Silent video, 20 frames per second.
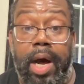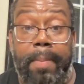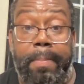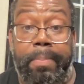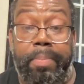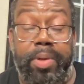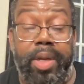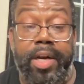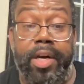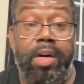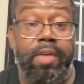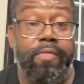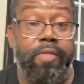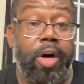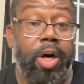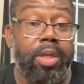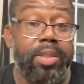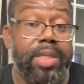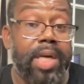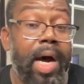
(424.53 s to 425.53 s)
player of
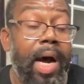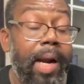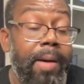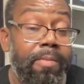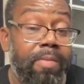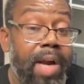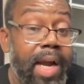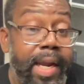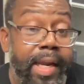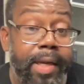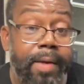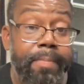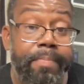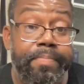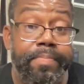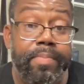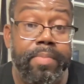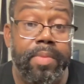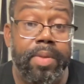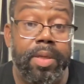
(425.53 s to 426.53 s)
all time, right?
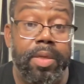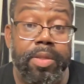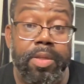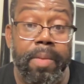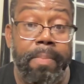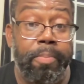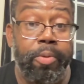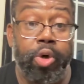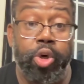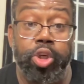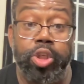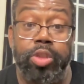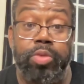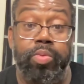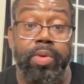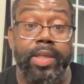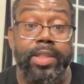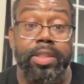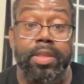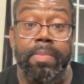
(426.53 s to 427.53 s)
The Bulls
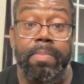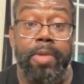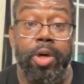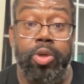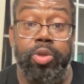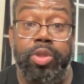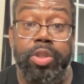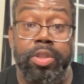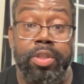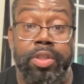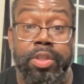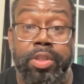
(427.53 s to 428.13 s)
were the most